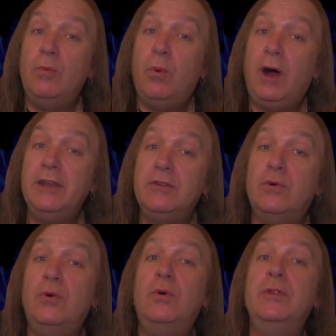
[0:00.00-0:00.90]
1
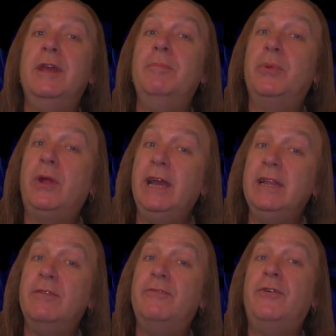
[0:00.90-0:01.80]
chord, then playing
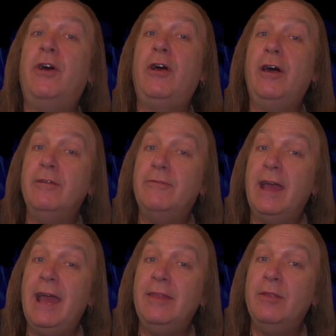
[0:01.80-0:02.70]
the 5
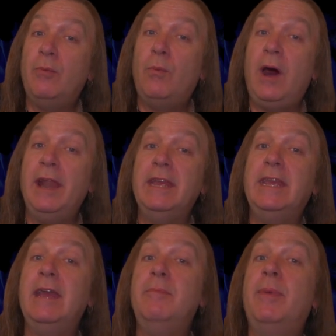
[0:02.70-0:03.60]
and the 1
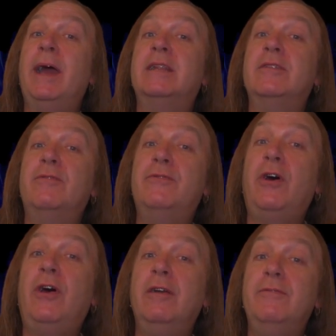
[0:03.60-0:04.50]
again, back to the
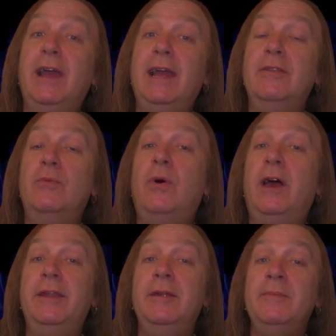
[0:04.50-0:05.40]
5 and the
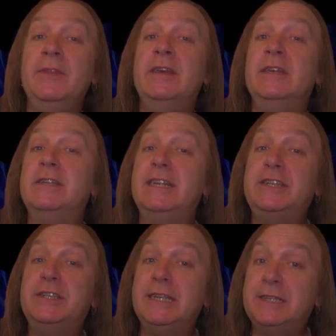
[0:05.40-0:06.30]
1. So that
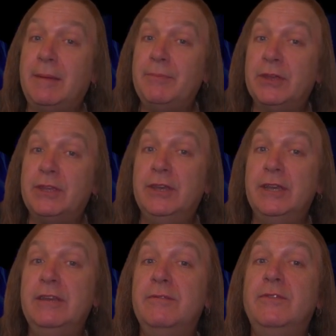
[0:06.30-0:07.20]
sets up the
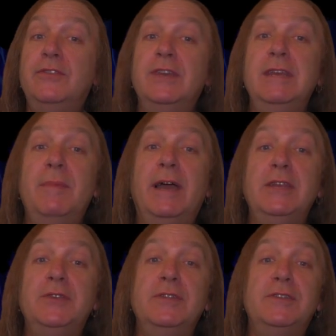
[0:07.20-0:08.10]
key of D
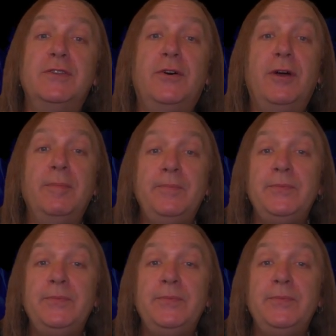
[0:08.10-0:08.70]
major this time.